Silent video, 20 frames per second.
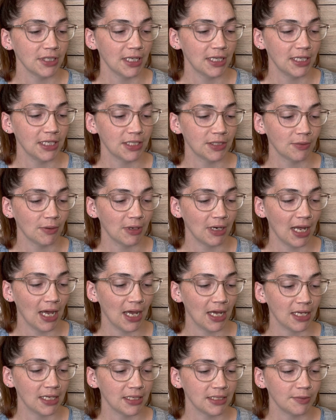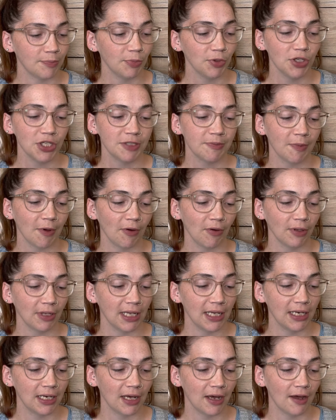And this one has blue
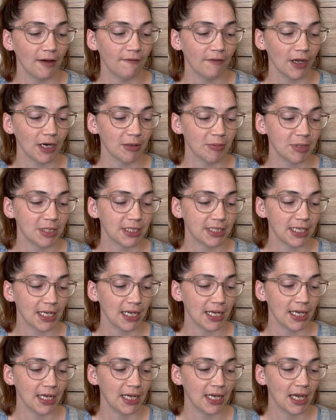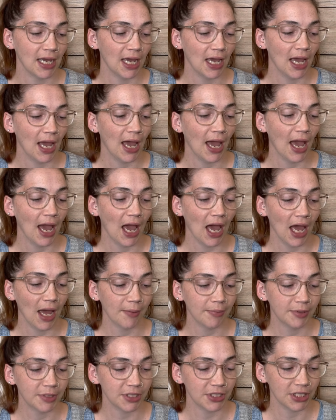spirulina, vitamin C,
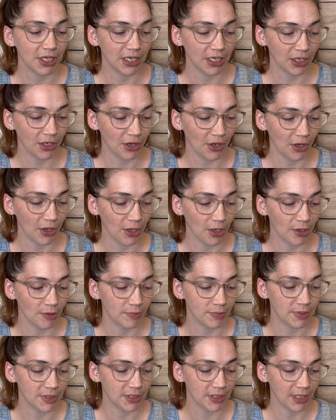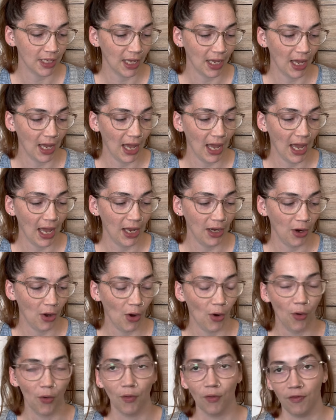adaptogenic herbs, and
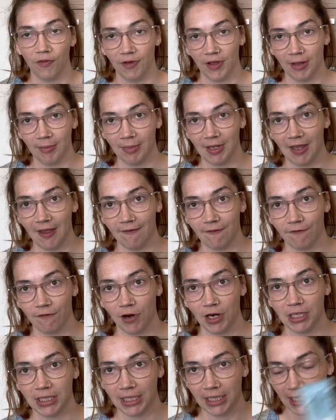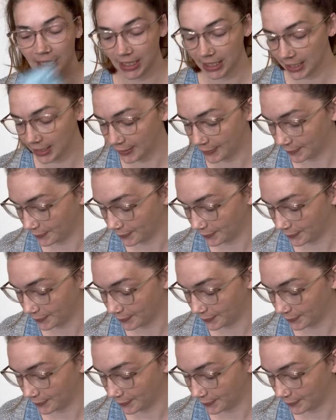whole family friendly.